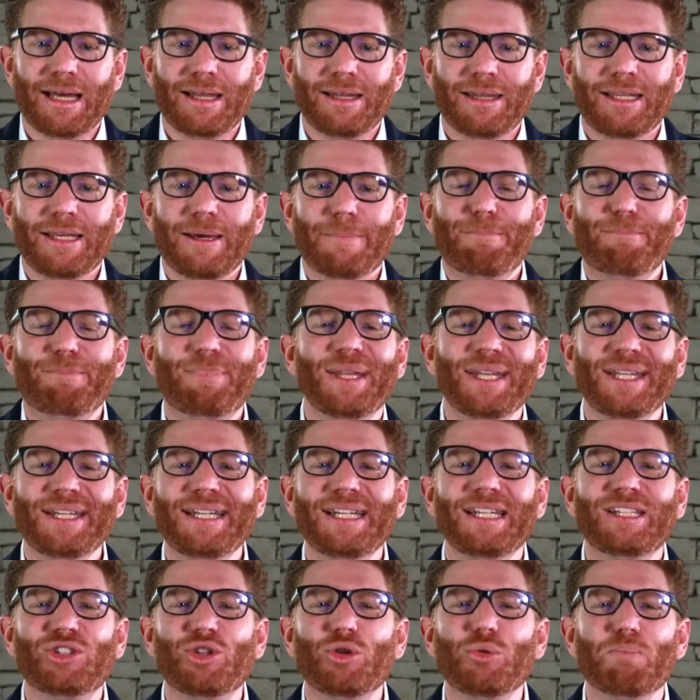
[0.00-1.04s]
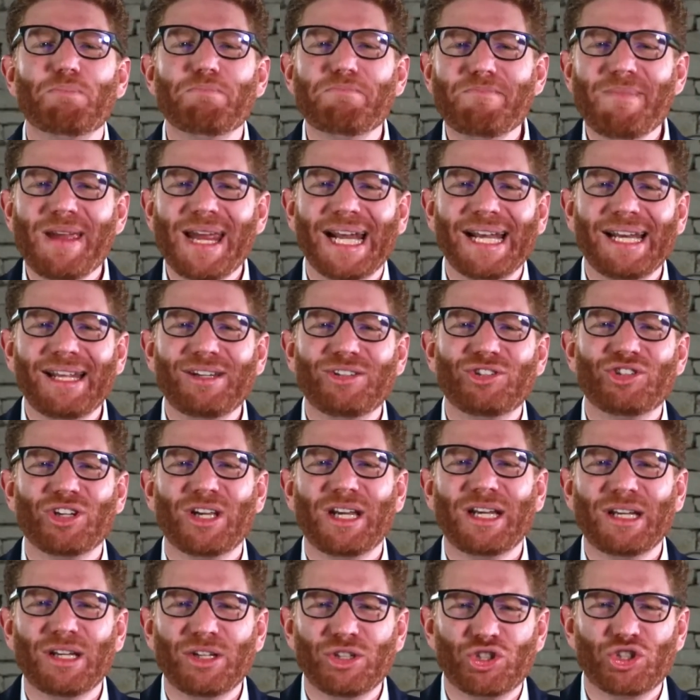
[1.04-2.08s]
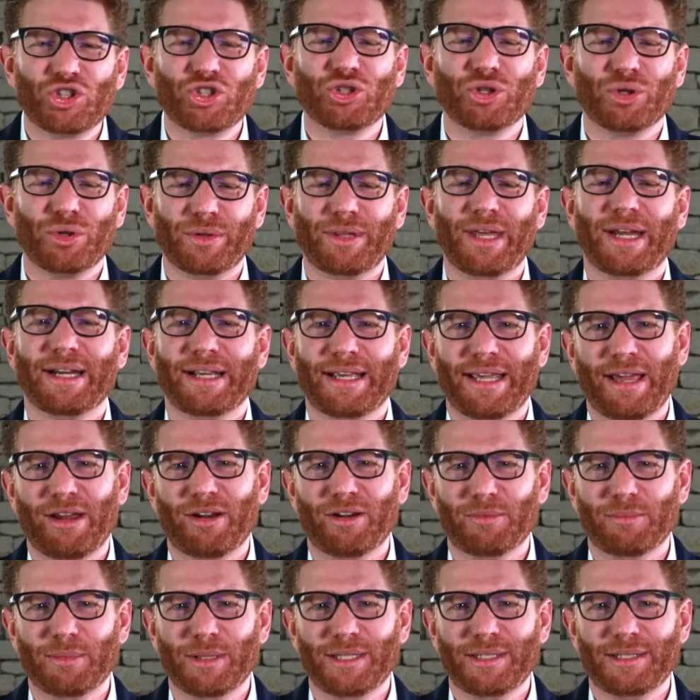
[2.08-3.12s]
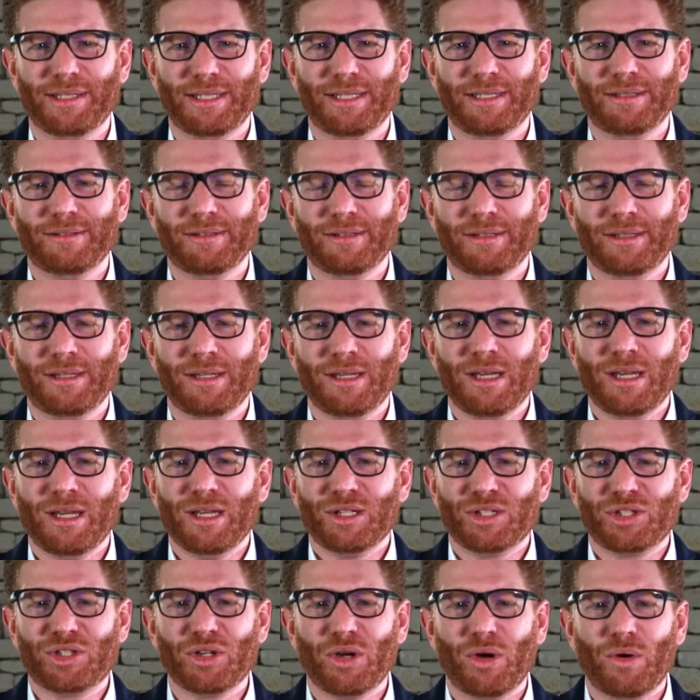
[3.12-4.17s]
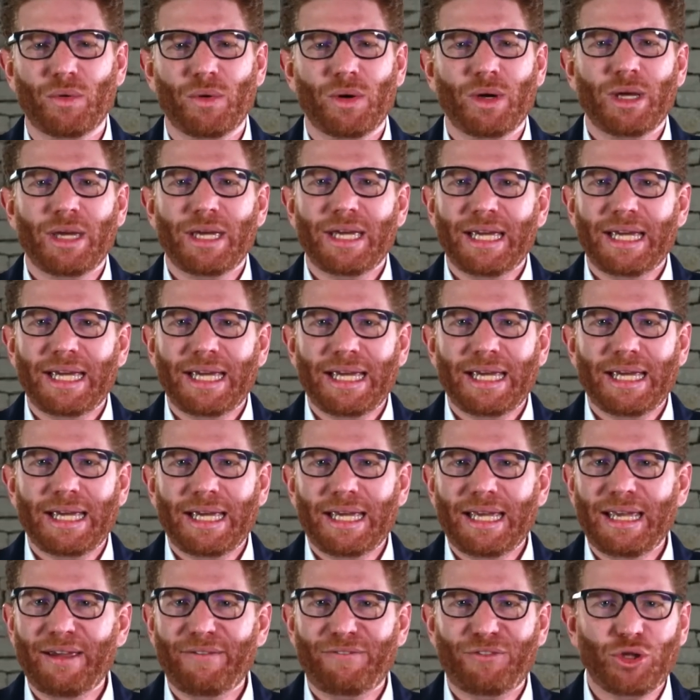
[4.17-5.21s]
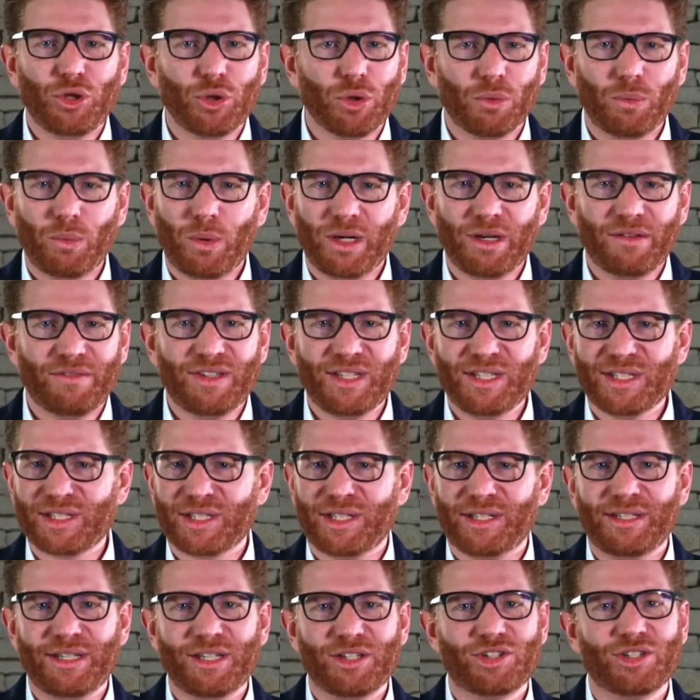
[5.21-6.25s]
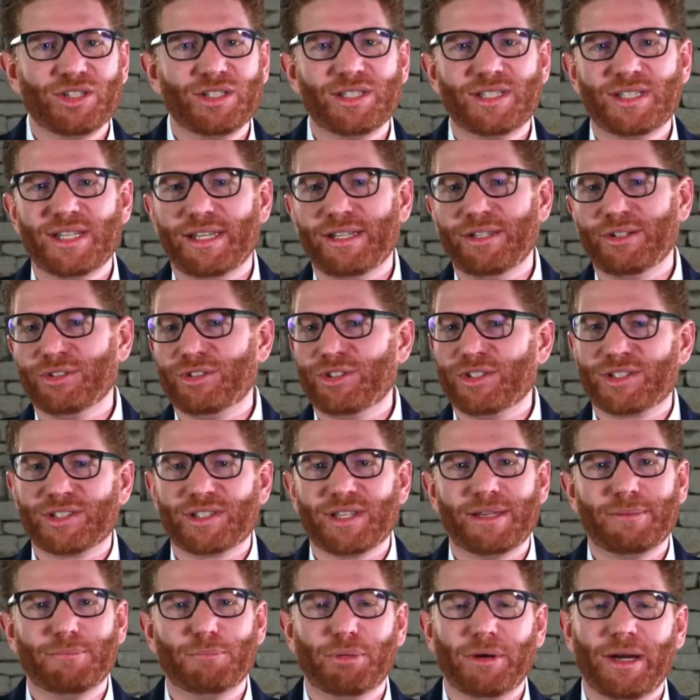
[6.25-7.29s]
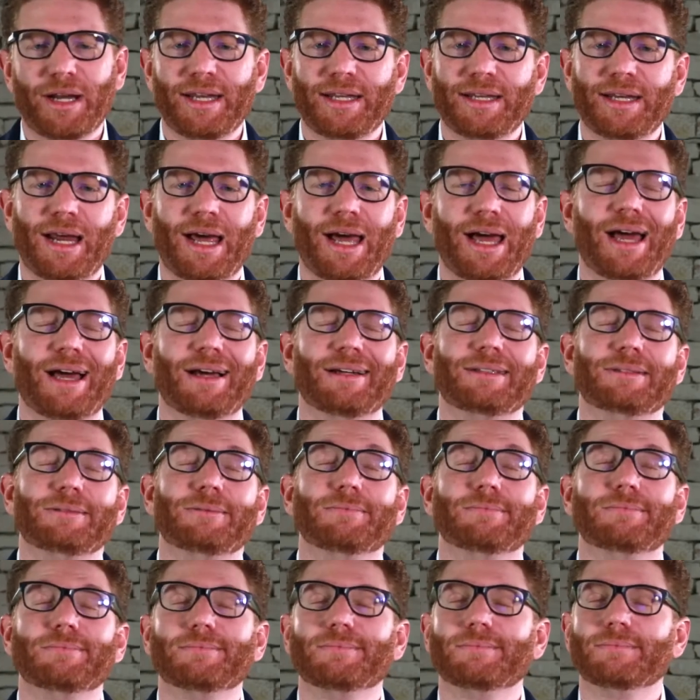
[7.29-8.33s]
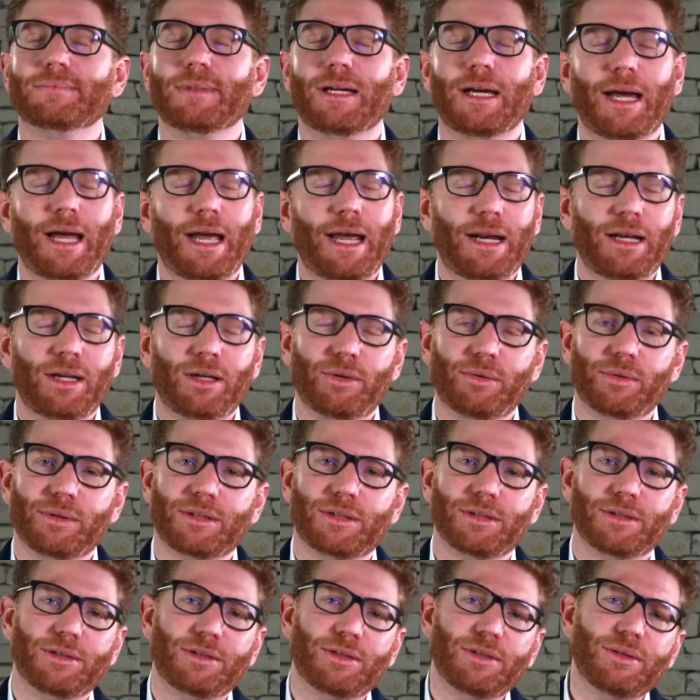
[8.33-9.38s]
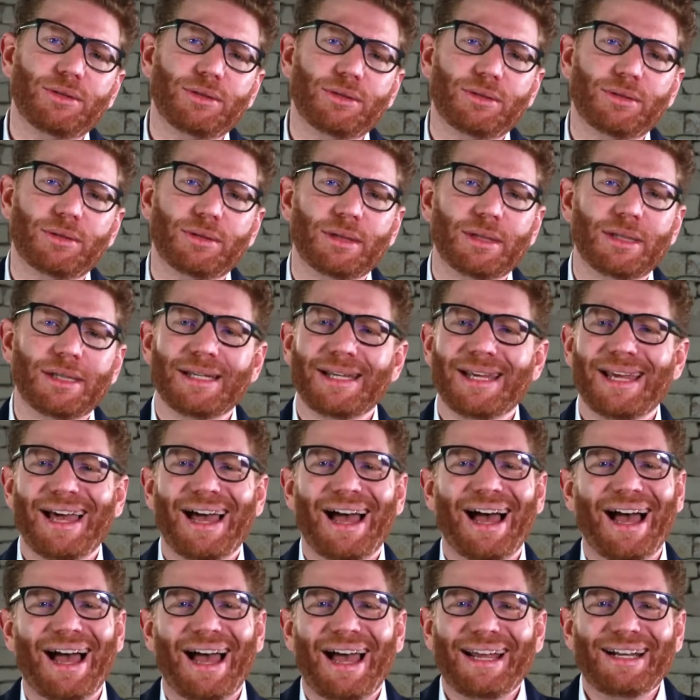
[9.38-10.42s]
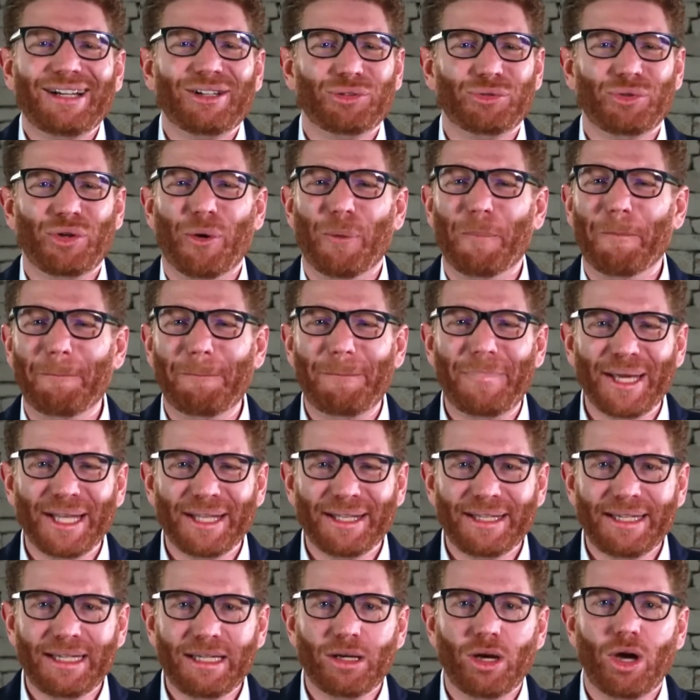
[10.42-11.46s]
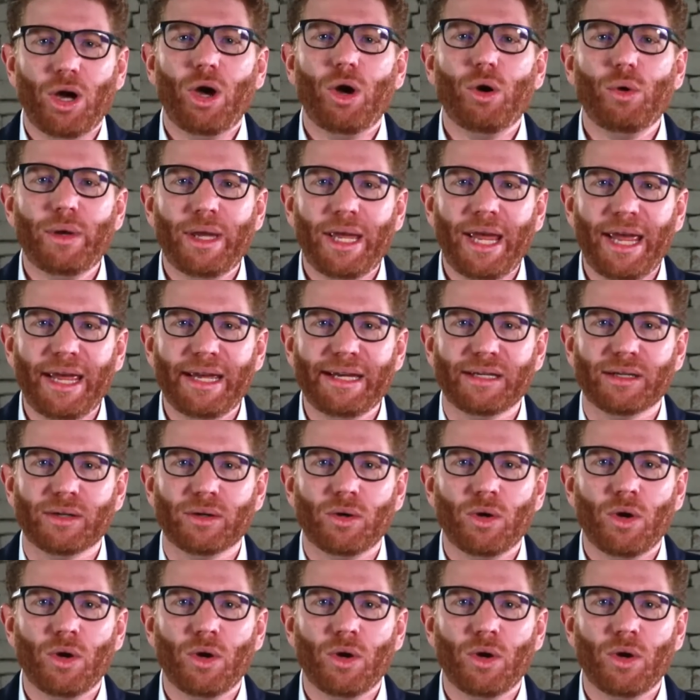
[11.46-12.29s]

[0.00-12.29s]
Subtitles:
the ability to manage and ensure that accountability. So if you're one of these clinicians that you're just like, Brandon, I don't know what to do. I don't know billing. Okay.